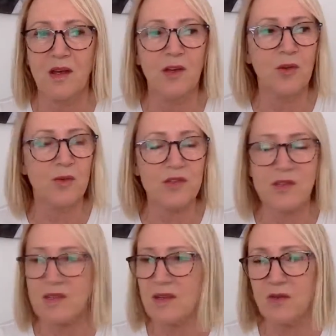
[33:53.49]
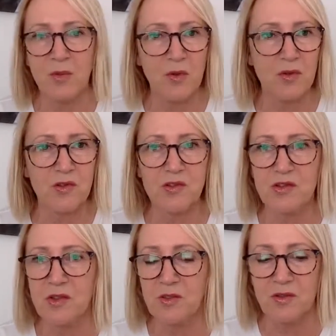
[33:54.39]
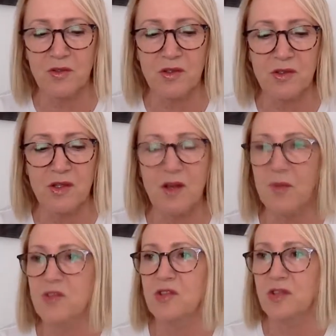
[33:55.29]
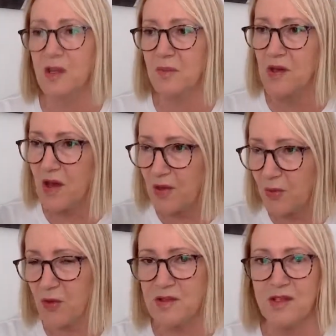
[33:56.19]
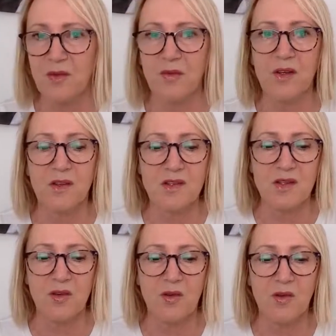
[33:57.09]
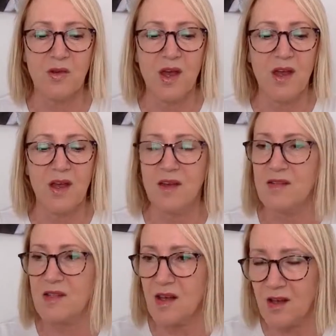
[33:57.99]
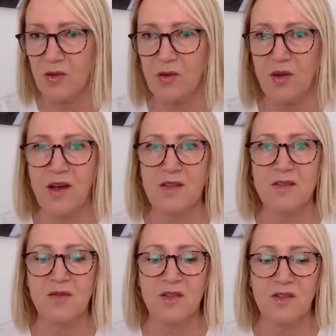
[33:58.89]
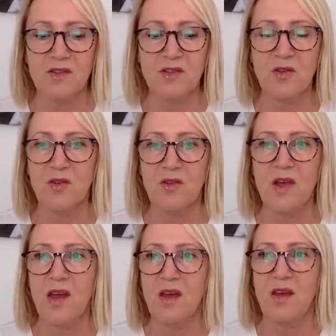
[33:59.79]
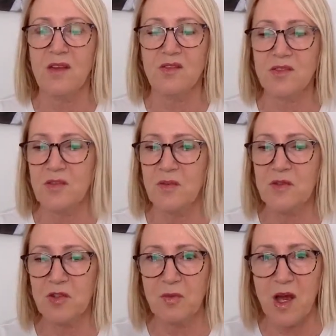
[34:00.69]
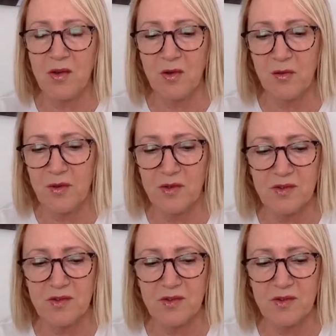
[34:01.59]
who was just giving birth to children all the time, and she kept pointing fingers at her and saying all kinds of things to her. And she, she made her feel